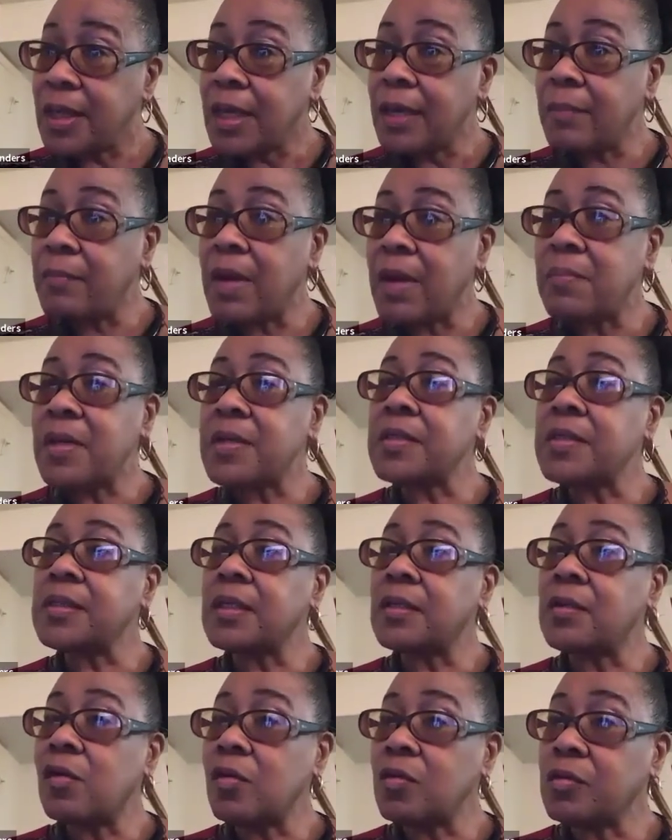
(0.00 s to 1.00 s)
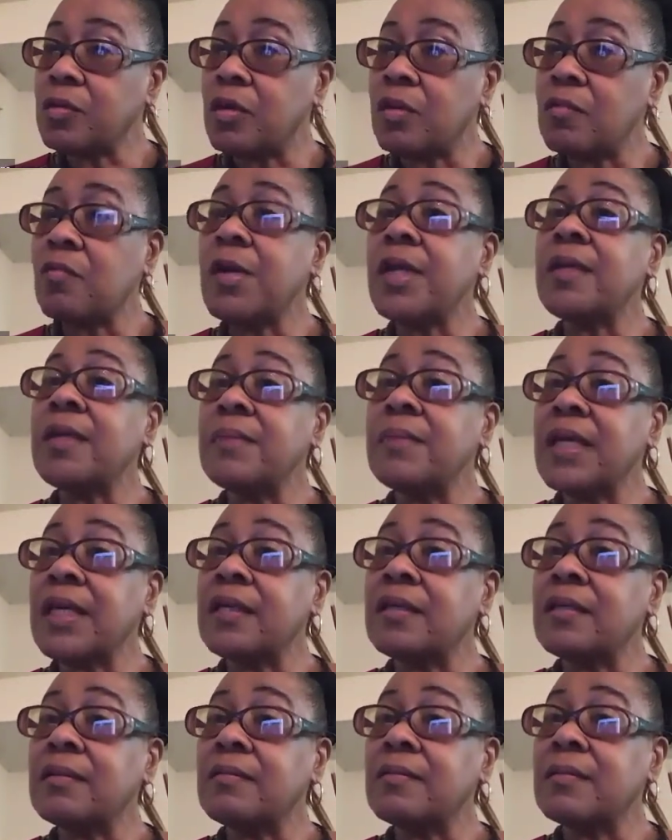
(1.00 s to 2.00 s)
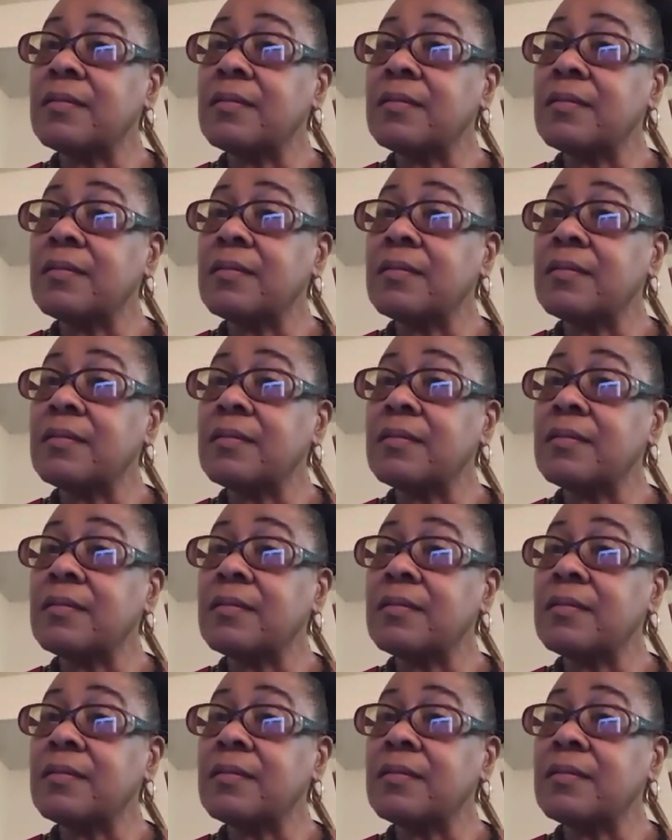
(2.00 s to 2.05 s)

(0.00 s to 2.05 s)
And my mother said, hold on, wait a minute.